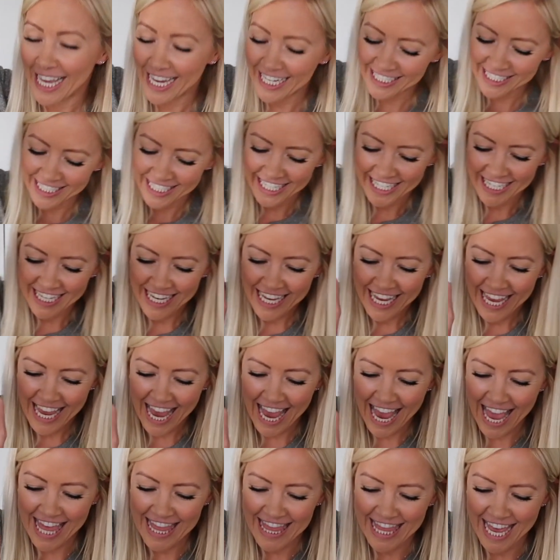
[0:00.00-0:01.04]
in.
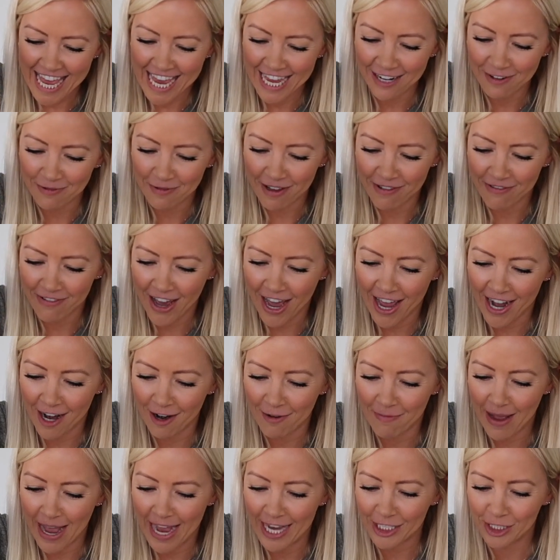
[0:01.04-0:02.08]
And then we've got our
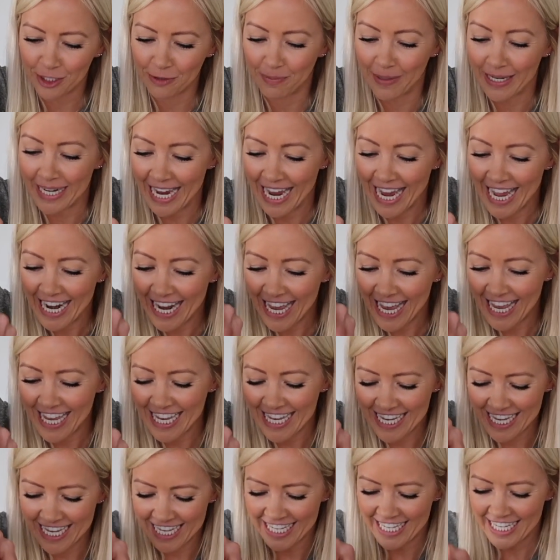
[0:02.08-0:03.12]
mashed banana.
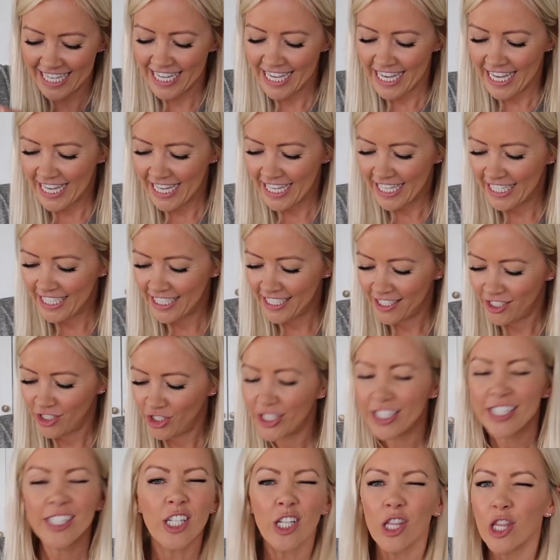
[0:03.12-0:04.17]

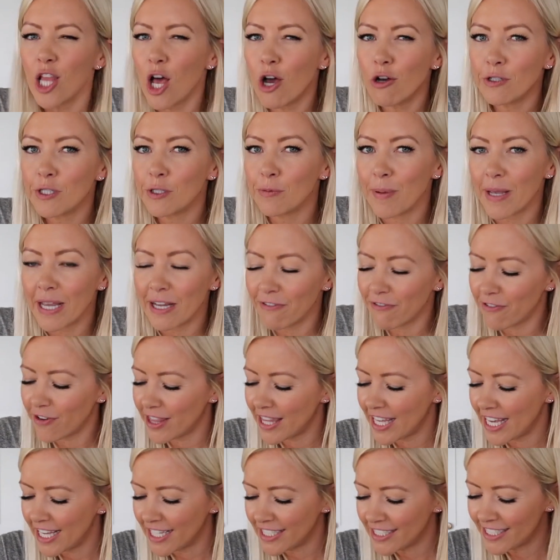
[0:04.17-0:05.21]
Just a low speed for
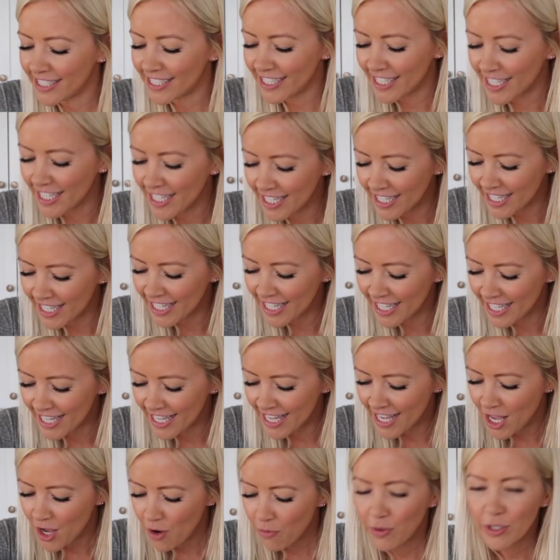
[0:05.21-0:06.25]
these.
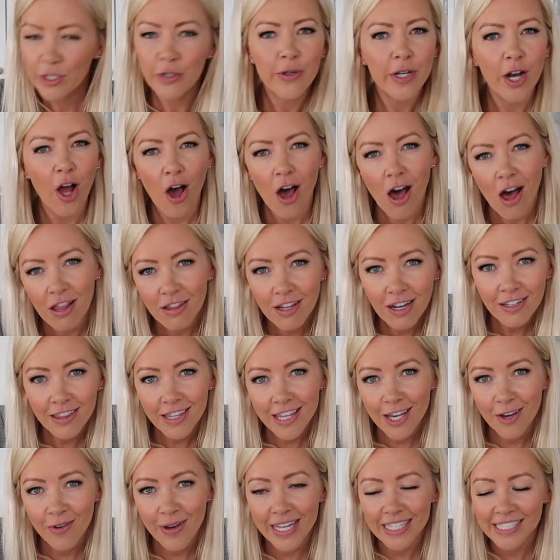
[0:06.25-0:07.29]
We're doing all our
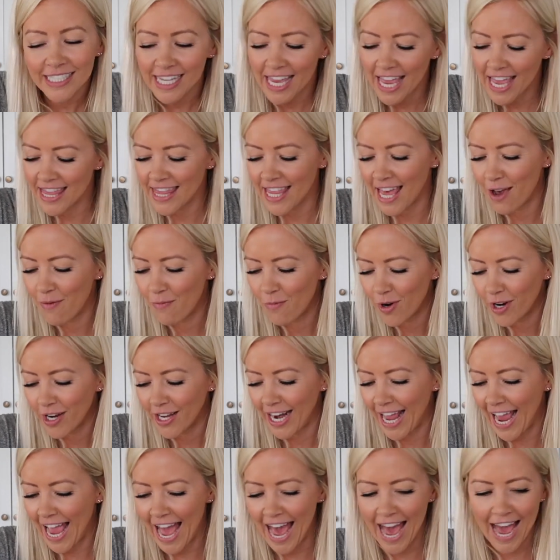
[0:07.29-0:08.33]
liquids, and then we're
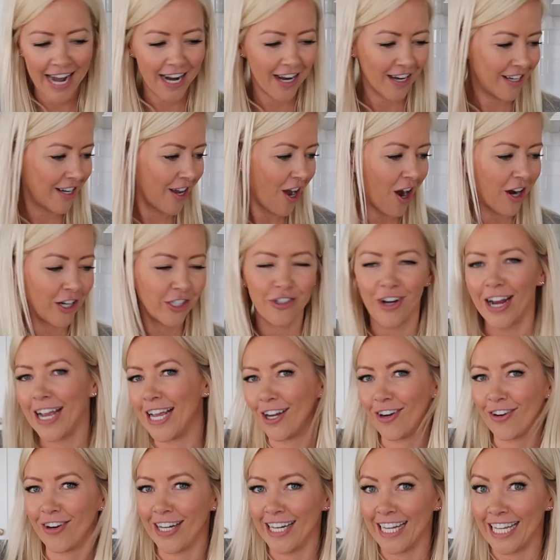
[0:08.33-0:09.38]
gonna add our dry
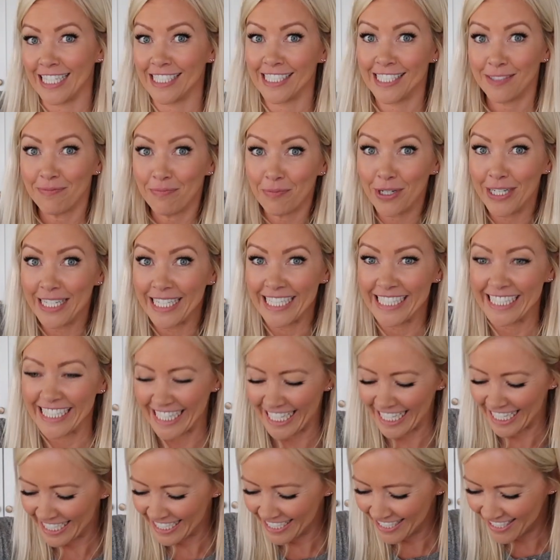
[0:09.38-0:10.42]
ingredients. Pretty easy.